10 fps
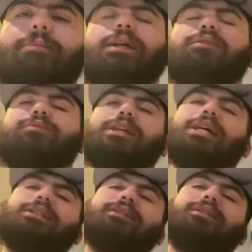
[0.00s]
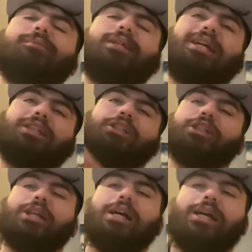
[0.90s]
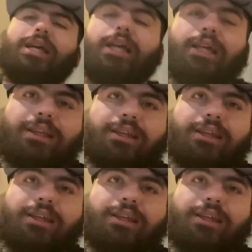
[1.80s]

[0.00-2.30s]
house reaction. See, we got Sha-X.